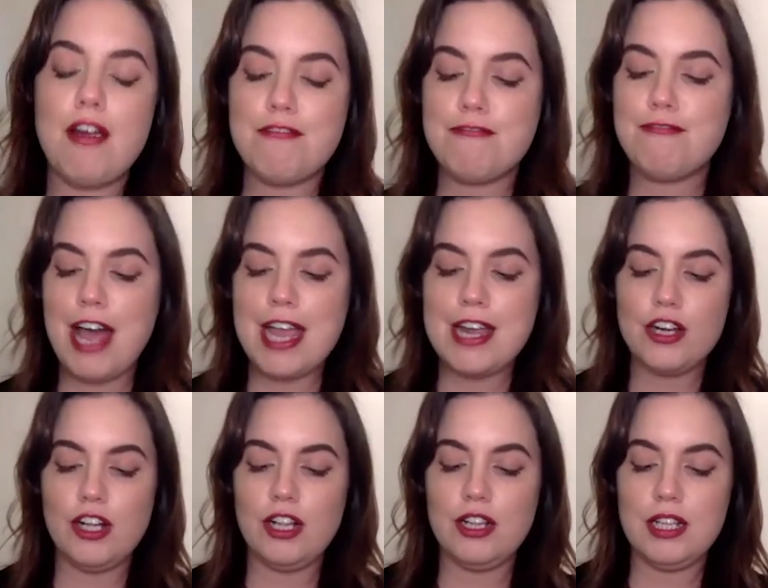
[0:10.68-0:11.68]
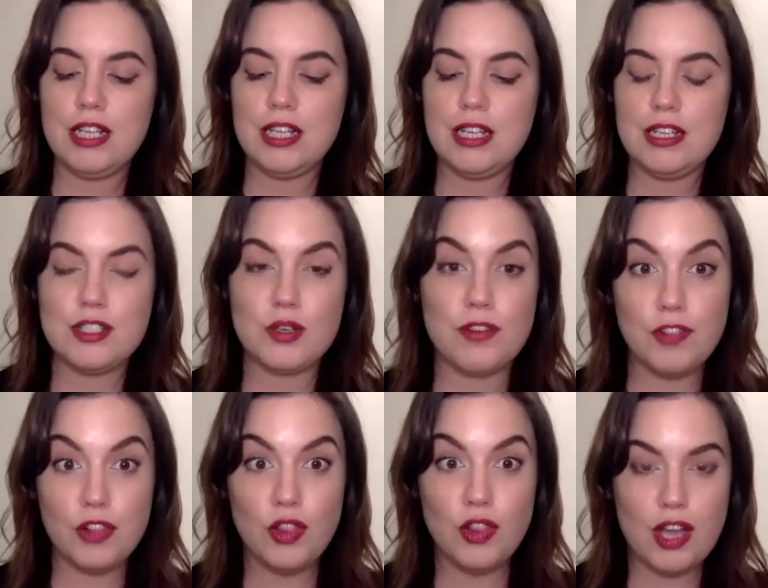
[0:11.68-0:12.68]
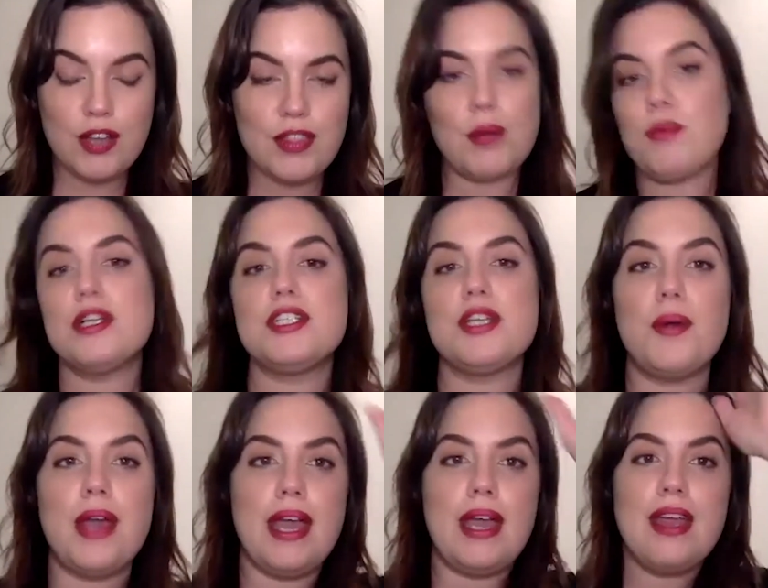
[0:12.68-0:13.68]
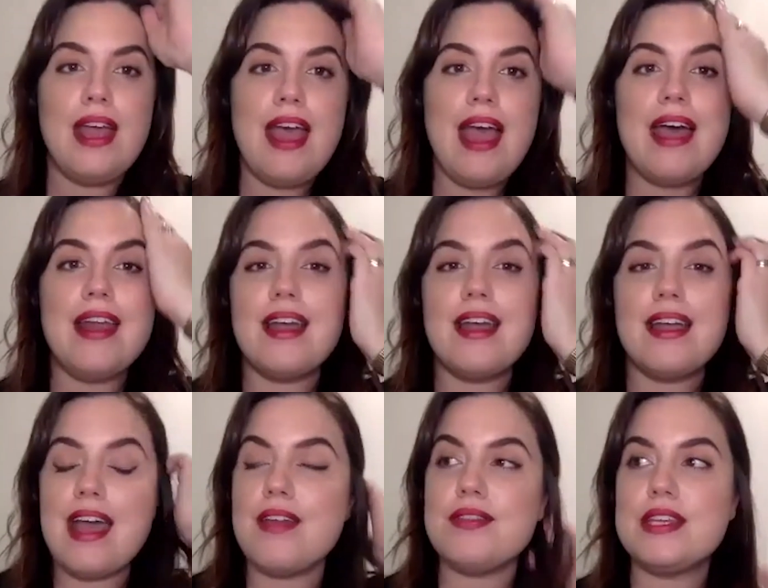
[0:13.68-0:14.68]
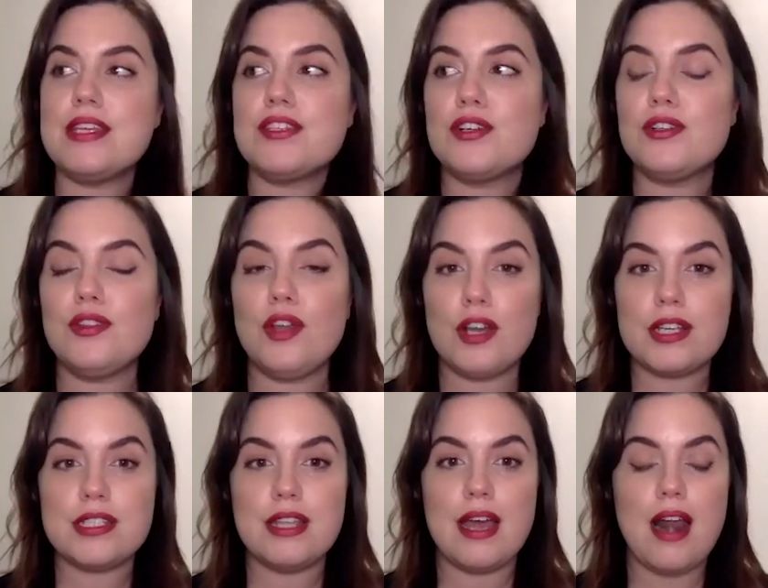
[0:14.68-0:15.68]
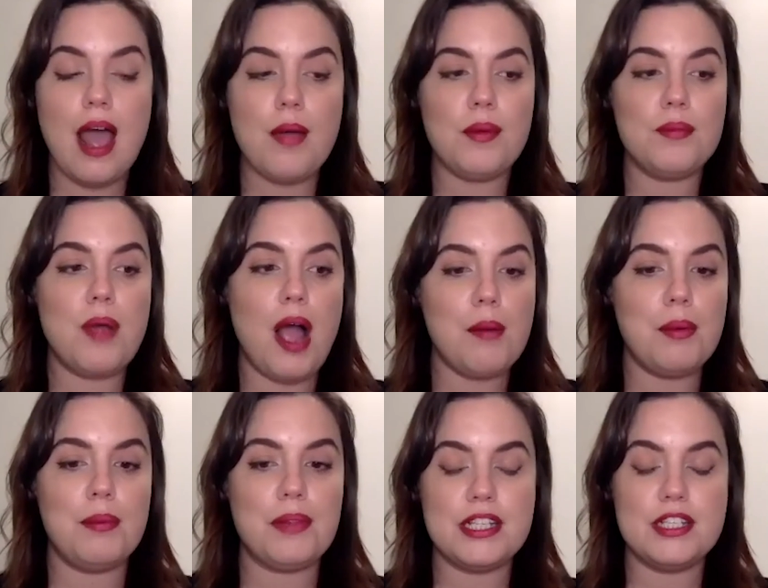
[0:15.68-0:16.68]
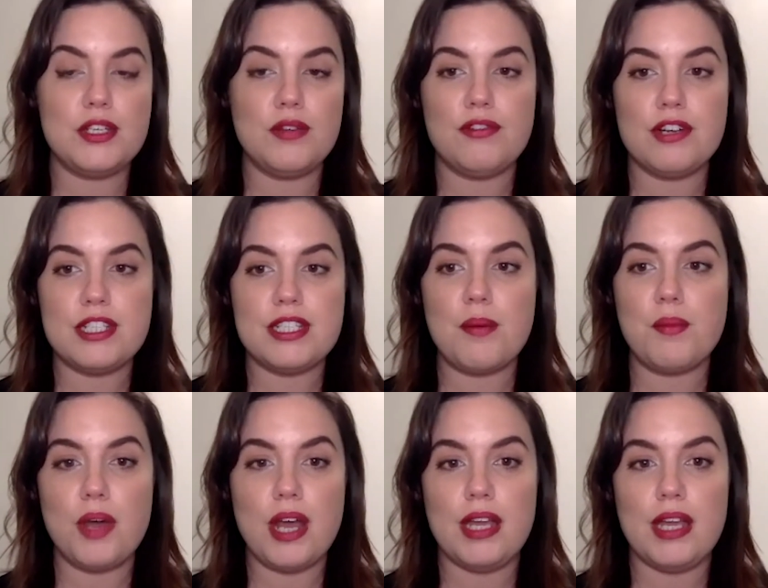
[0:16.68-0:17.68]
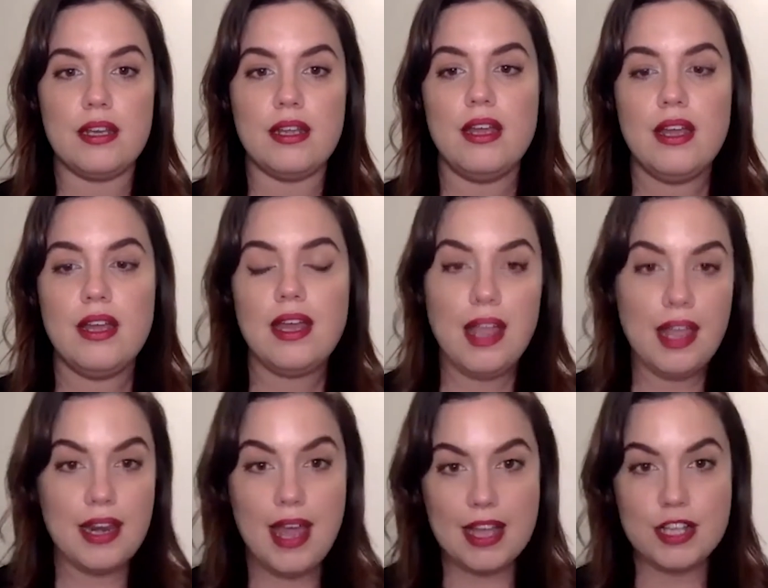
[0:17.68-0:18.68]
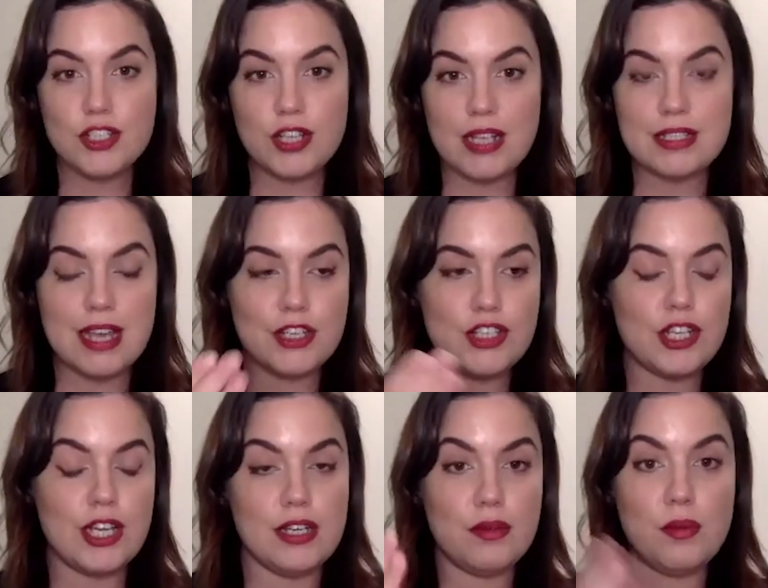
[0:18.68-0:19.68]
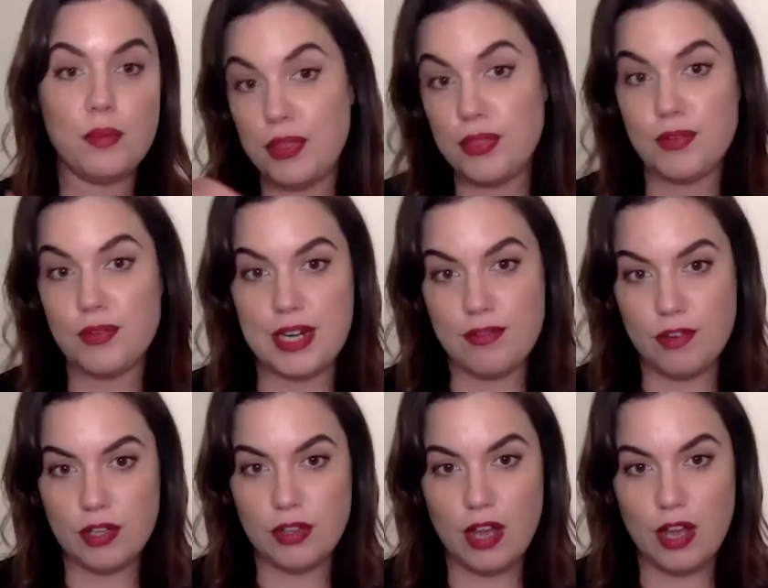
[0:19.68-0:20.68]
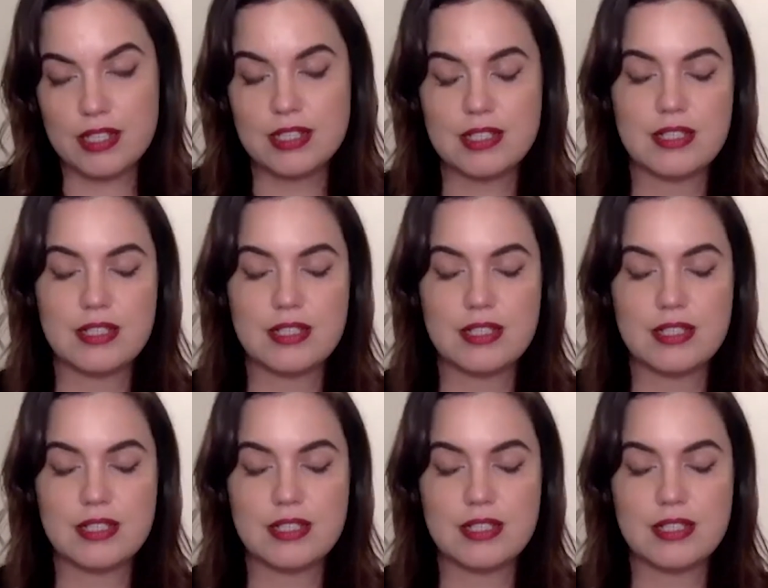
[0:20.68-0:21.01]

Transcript: final sort of look that we're doing, and again, these are looks that I would probably do for someone in a headshot session with 3 different looks,